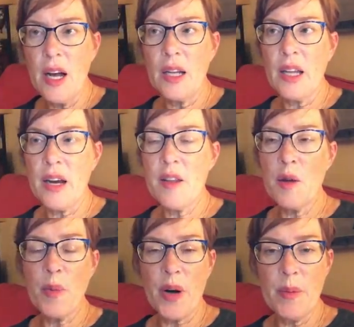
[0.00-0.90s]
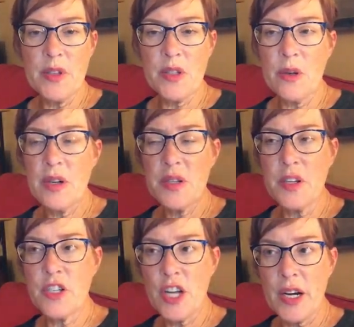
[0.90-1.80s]
A lot of the department stores,
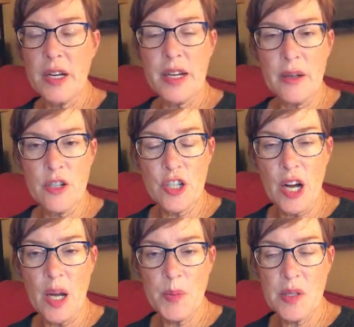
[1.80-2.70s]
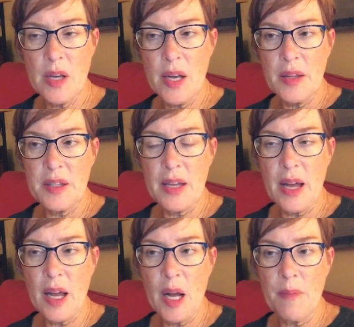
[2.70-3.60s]
they're shutting down shops.
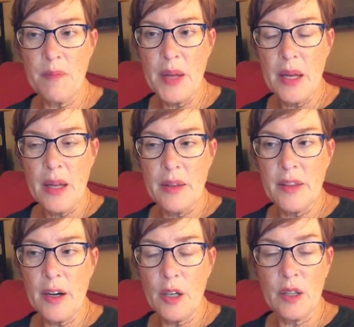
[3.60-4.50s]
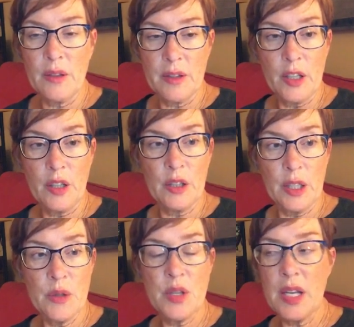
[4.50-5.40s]
Um, they're they're
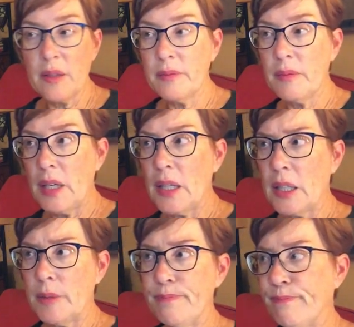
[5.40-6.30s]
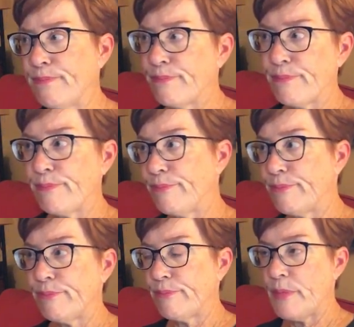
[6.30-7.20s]
closing. Um,
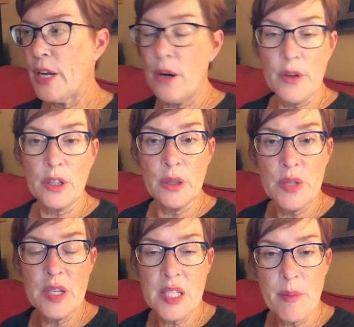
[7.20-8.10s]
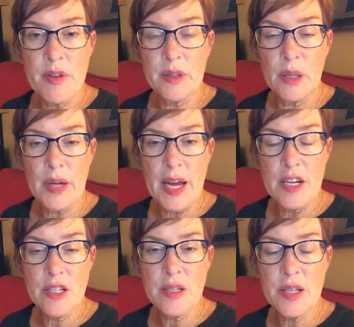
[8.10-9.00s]
you know, they're closing some of their
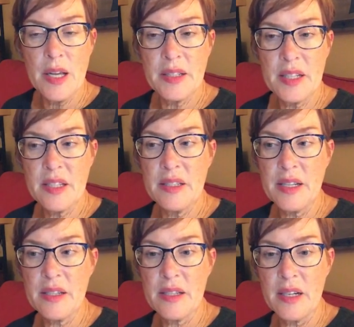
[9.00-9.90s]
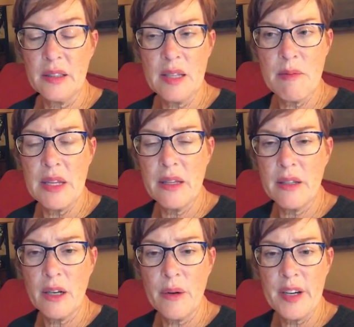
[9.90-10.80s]
locations. Doesn't necessarily mean that
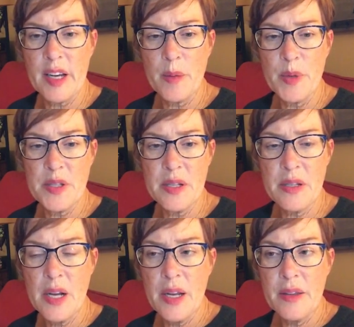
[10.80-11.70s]
they're going out of business.